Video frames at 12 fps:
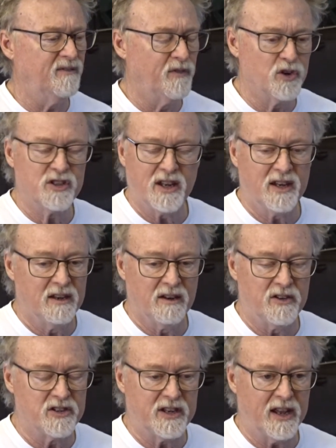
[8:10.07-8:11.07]
first I didn't
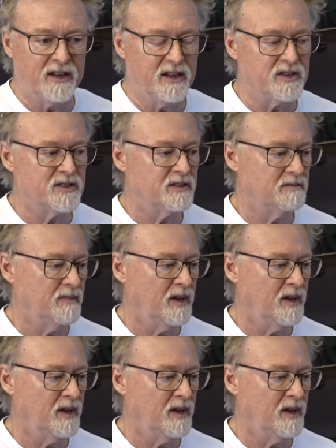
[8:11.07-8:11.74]
understand this,